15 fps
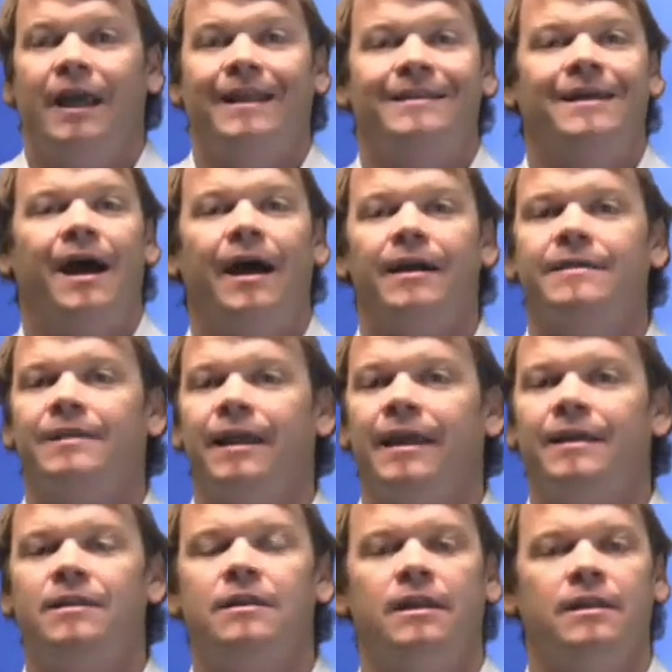It ties
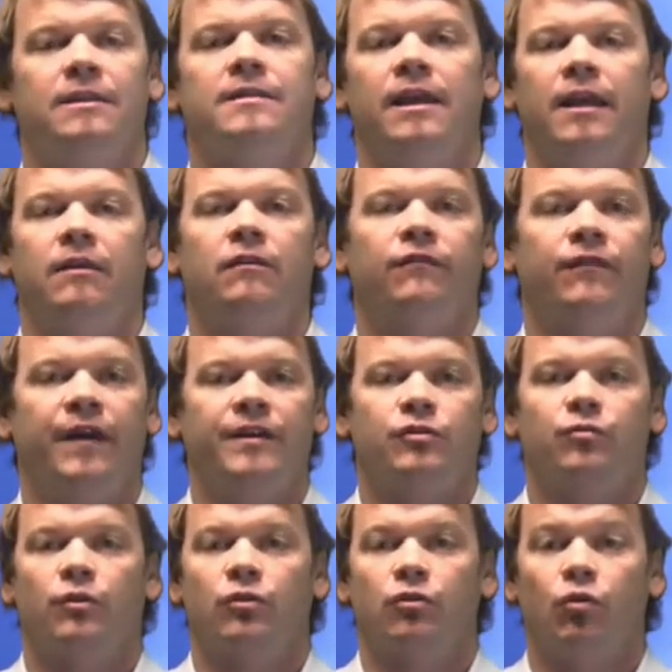into this
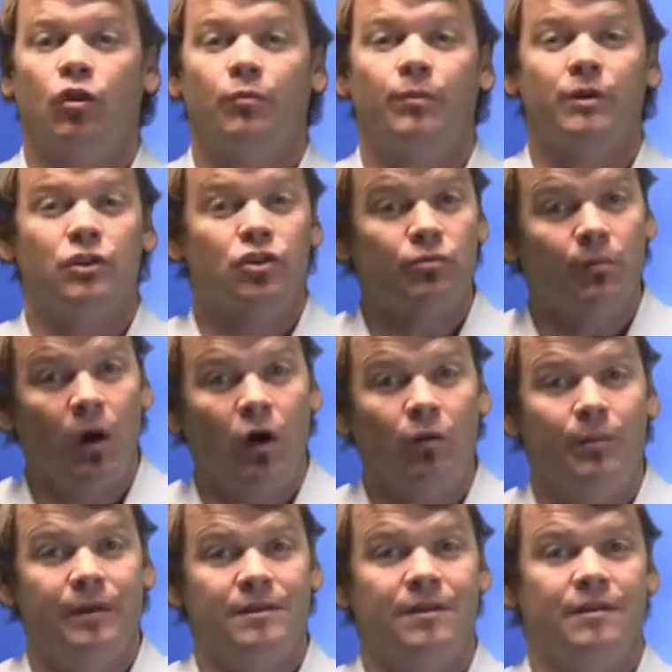interface with corporate, small
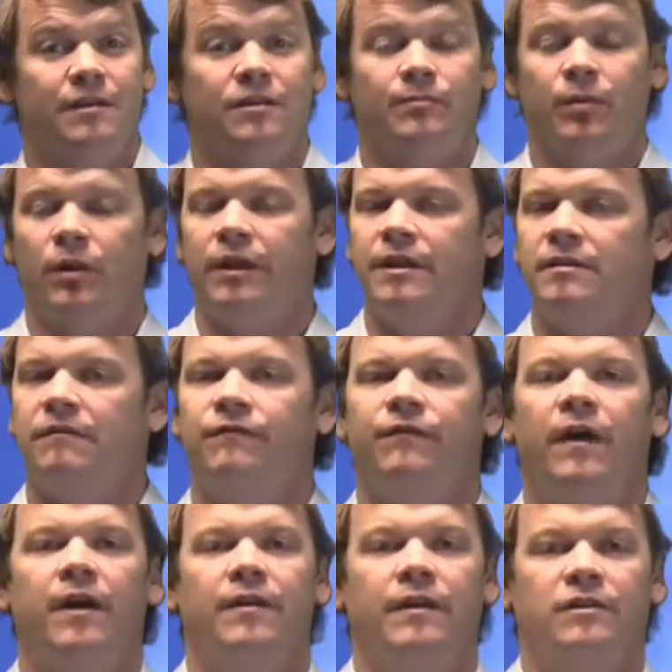businesses, police and
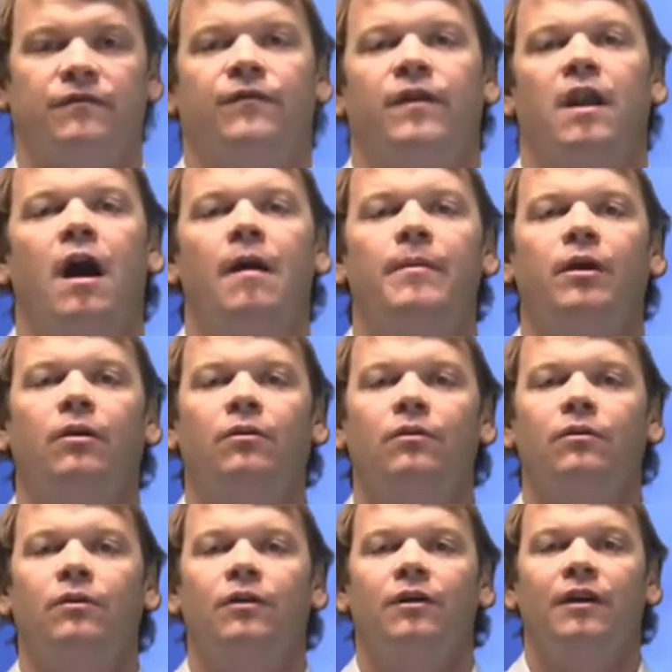fire. That's phenomenal,
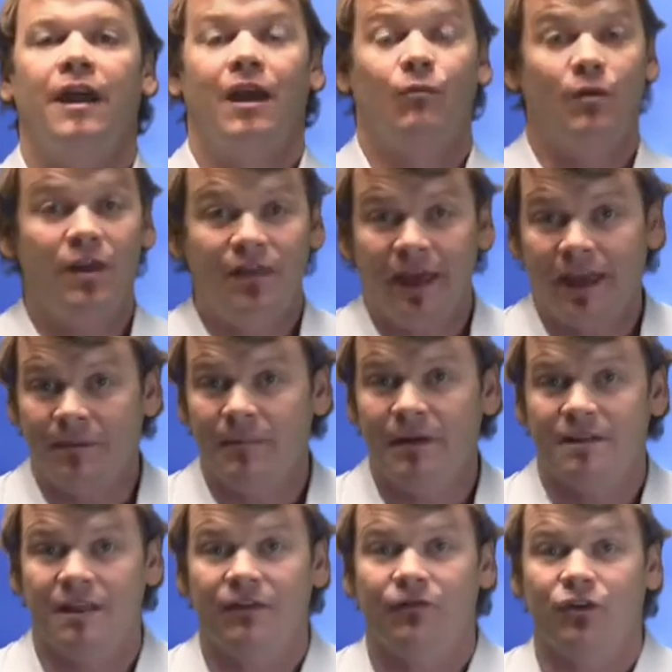and we thank
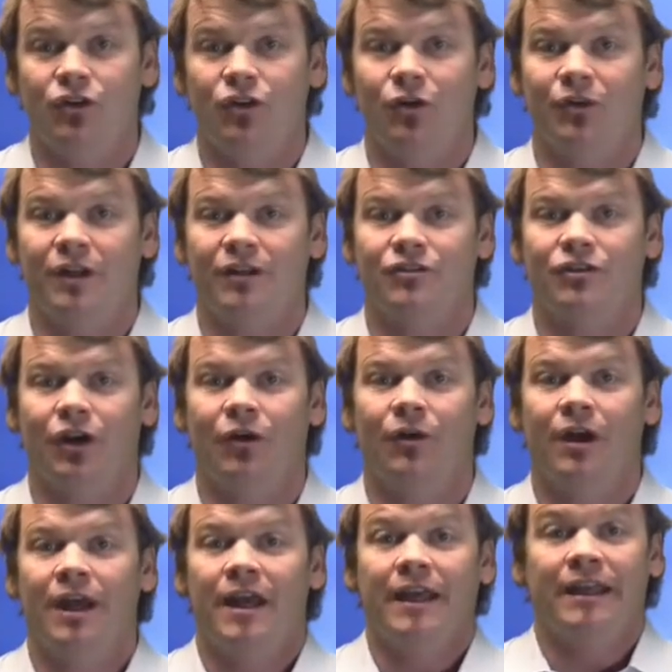Misty for doing it. So
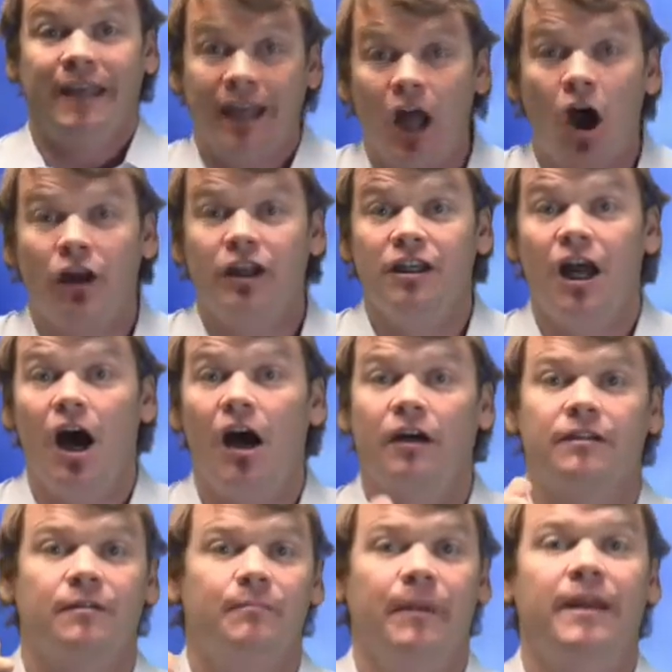get on it,
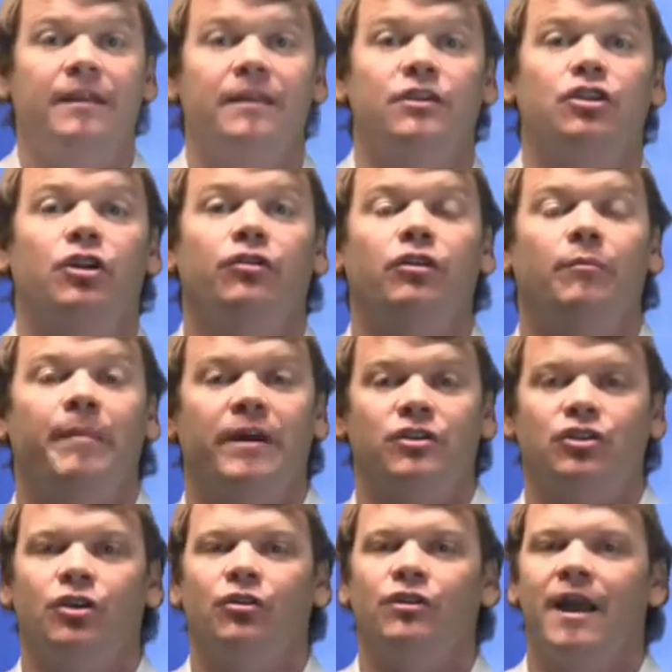docs. Make this year your
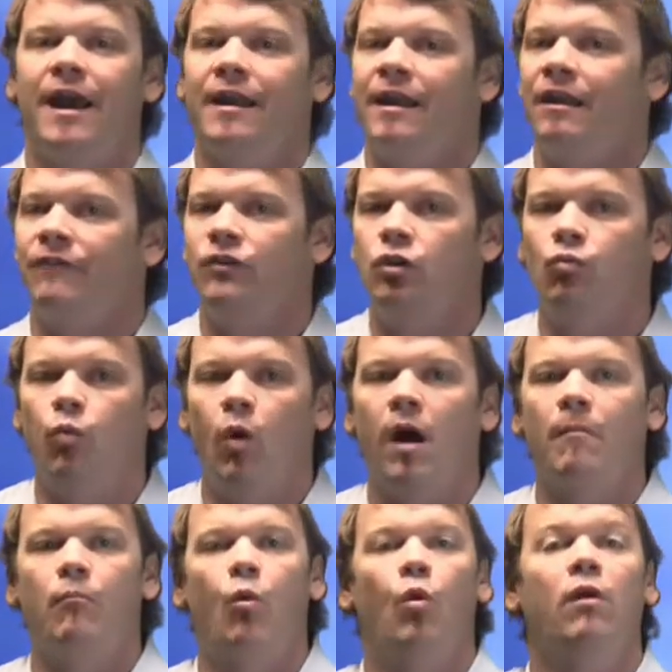best year yet. And if you
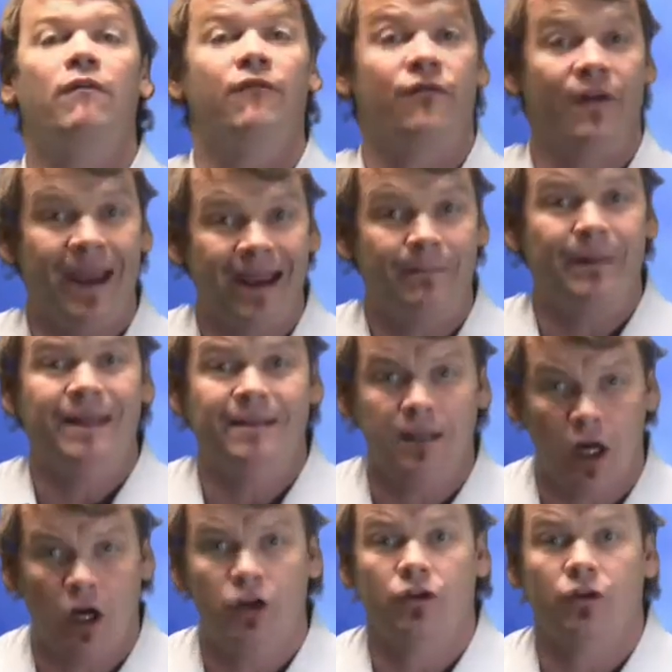want more
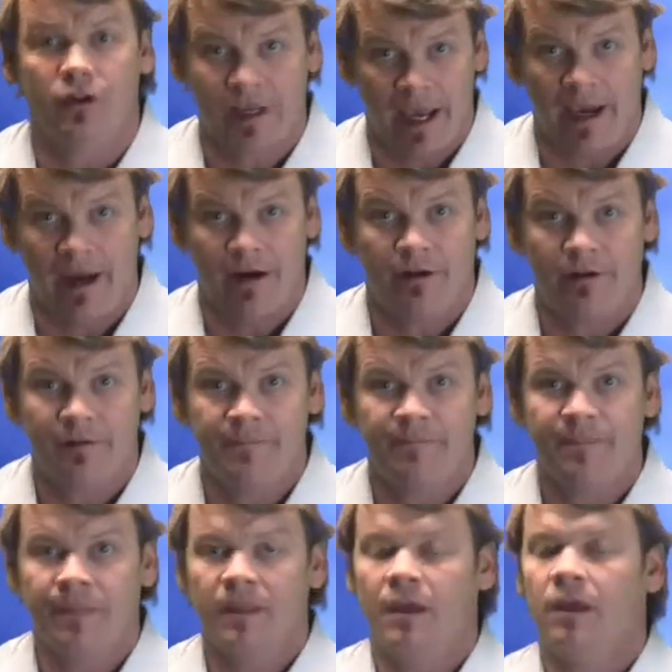families under care,
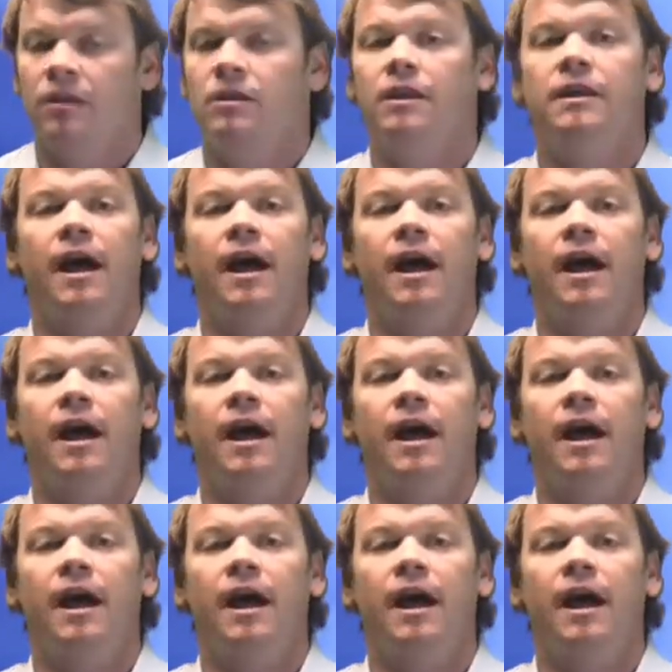you